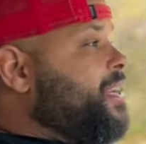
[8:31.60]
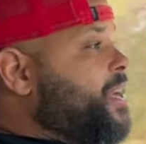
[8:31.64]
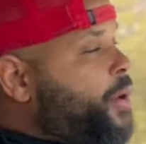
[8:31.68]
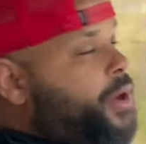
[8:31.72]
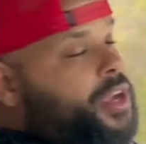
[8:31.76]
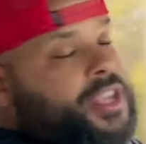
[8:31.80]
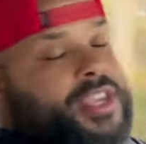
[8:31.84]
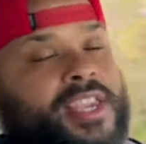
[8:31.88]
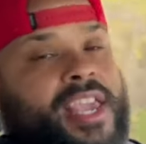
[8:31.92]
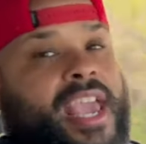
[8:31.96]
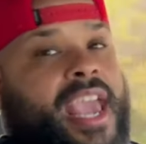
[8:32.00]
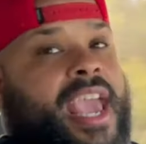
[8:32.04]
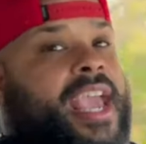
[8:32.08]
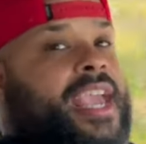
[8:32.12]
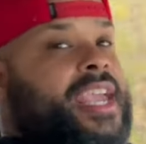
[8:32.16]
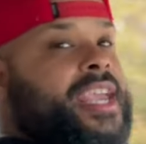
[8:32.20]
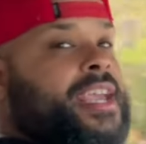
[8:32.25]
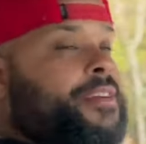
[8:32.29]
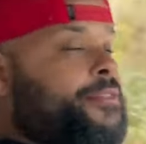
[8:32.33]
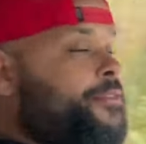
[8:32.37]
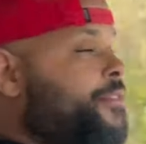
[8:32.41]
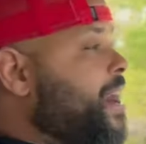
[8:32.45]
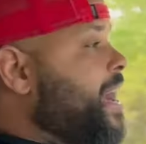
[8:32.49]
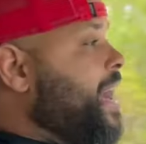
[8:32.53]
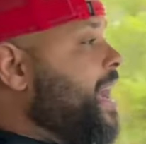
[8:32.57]
No, you can't
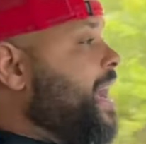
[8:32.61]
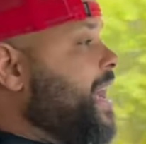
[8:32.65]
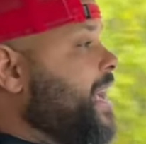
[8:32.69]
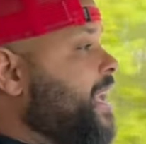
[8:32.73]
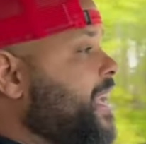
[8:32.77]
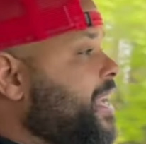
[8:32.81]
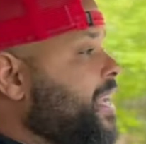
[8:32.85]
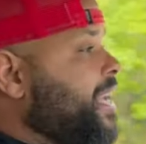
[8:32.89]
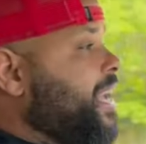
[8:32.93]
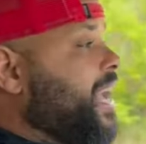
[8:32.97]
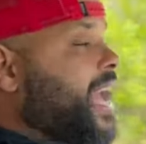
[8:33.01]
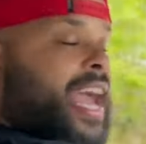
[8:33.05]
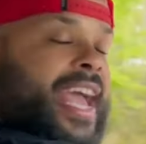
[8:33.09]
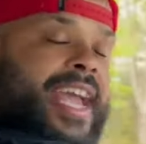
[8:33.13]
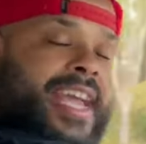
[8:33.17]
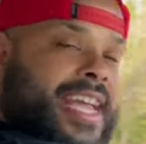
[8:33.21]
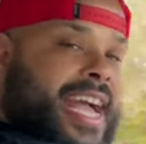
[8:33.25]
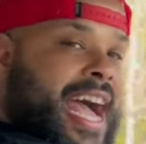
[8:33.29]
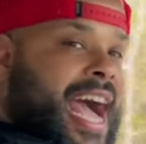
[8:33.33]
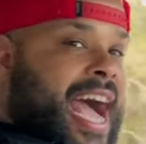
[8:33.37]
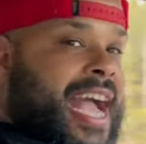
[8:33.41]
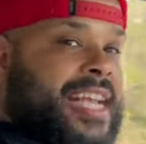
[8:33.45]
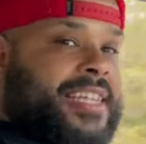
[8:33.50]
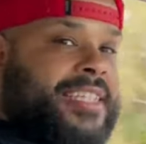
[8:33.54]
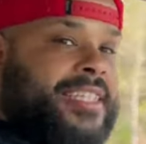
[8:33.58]
get red. Hey
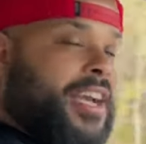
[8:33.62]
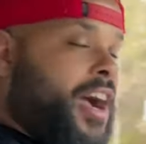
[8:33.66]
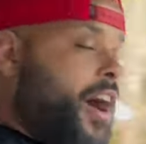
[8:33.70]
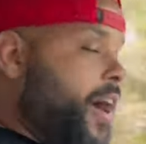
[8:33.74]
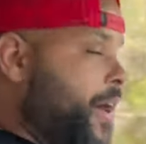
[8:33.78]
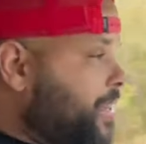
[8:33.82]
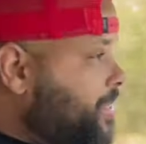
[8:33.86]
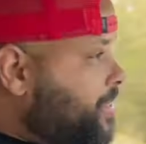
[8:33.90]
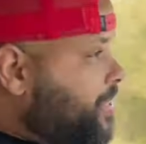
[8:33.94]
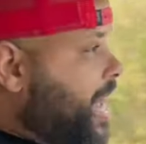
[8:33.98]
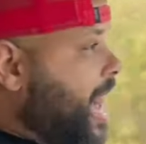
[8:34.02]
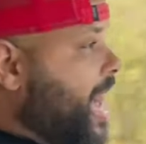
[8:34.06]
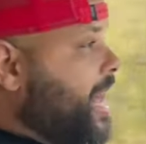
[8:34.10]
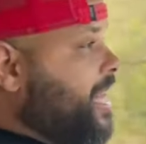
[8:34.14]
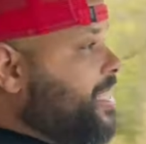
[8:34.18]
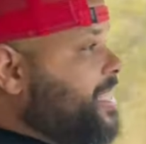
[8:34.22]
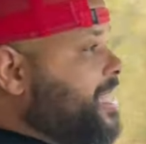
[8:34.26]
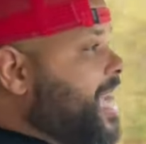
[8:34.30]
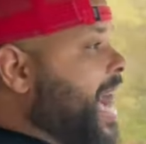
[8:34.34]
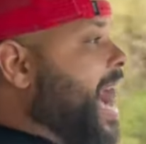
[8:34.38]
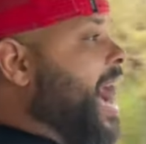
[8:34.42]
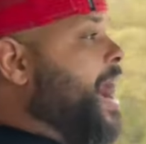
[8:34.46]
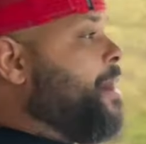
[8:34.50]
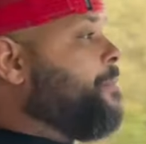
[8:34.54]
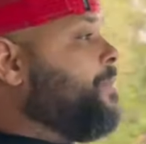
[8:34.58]
guys, she always trying to
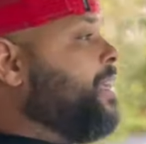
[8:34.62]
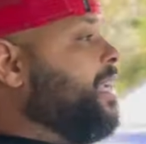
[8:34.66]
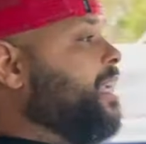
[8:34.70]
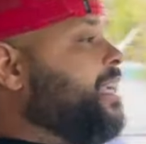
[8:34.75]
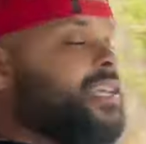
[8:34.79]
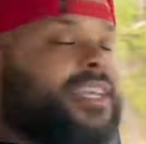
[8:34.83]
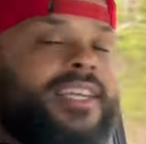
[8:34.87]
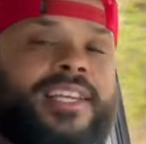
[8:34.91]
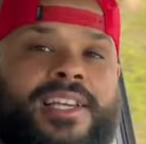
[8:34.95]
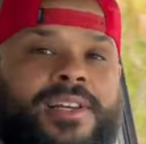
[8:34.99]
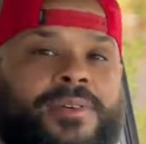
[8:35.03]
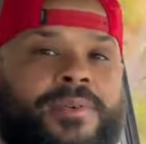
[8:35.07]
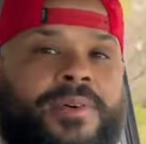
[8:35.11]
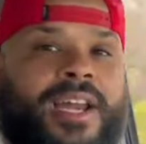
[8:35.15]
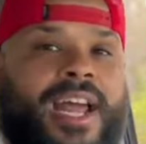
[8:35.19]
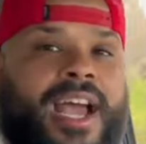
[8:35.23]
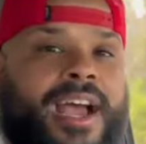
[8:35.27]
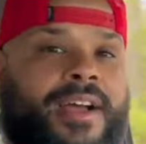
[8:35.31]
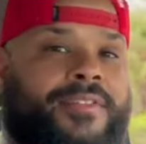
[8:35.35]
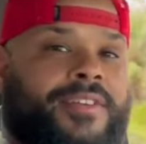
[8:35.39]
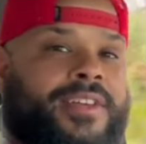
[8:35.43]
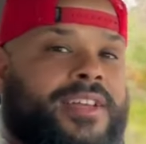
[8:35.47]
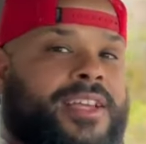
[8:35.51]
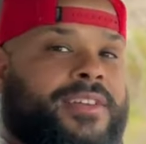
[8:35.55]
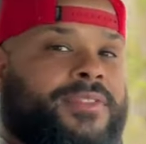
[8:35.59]
top me.
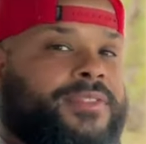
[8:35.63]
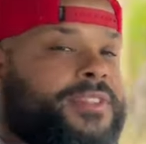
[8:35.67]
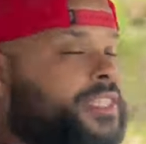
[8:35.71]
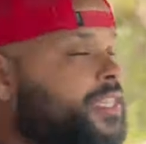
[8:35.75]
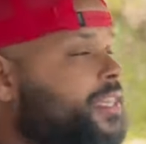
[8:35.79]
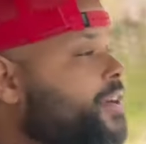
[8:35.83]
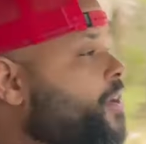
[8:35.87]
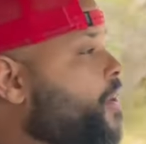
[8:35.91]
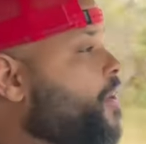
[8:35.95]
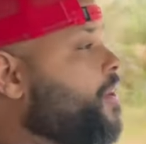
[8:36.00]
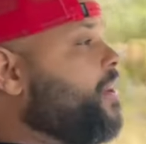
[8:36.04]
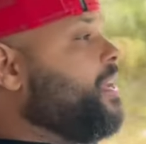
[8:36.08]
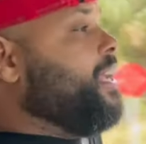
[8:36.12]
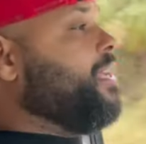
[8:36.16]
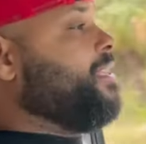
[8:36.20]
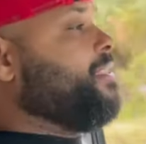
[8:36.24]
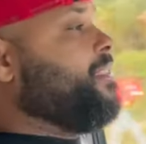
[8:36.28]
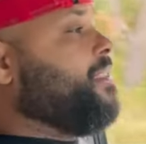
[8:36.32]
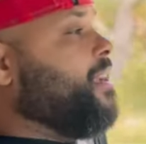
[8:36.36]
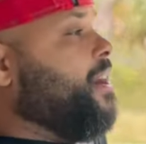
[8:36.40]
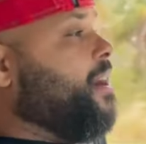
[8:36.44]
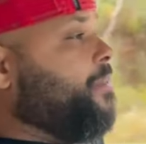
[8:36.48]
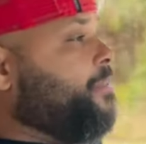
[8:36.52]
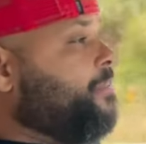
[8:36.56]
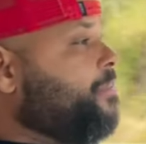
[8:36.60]
Whatever if she gonna get
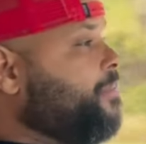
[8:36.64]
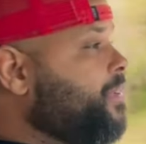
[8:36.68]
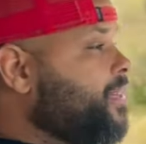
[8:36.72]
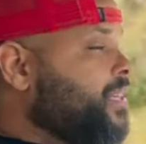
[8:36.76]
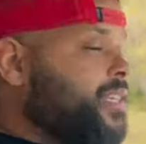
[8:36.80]
something.